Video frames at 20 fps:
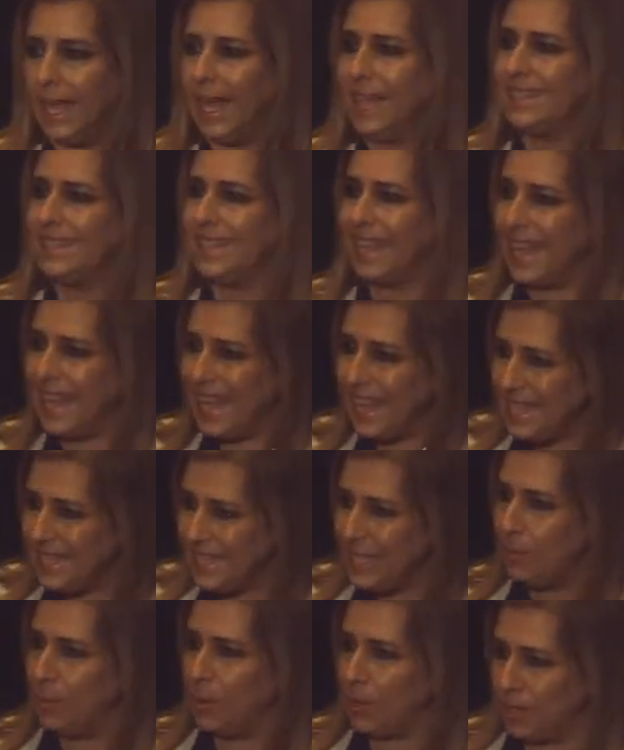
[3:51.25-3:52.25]
as
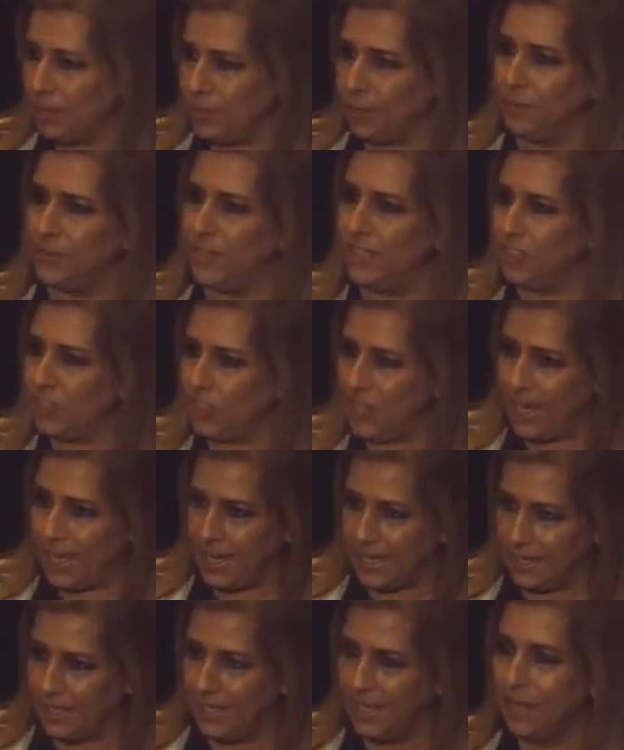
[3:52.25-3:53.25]
any part of this
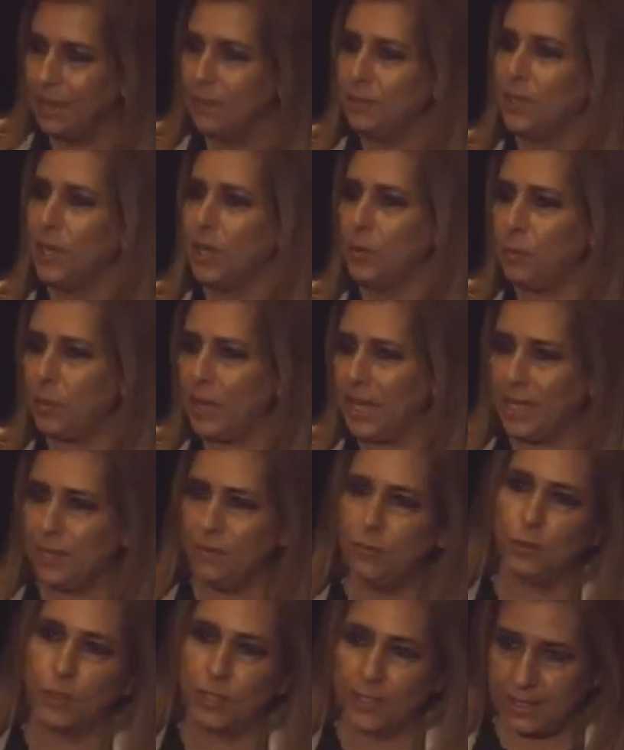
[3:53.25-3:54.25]
chain, we are
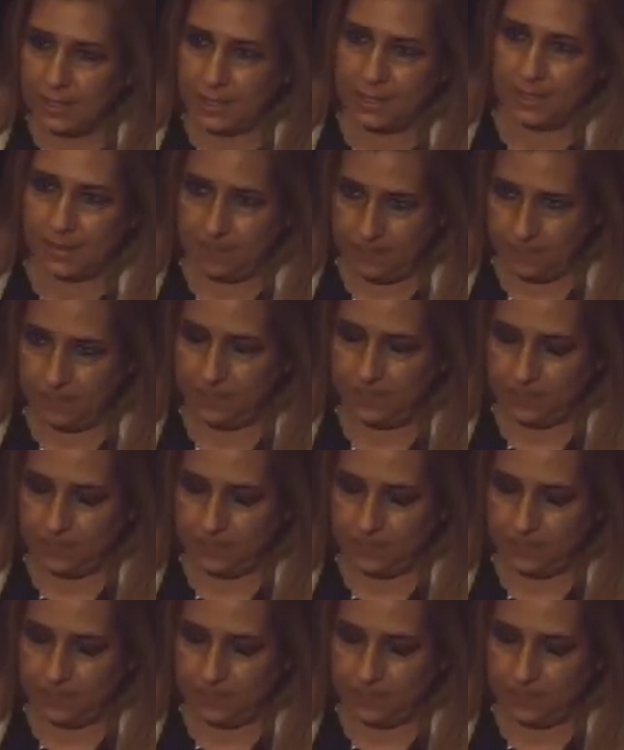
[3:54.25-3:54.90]
paying for this.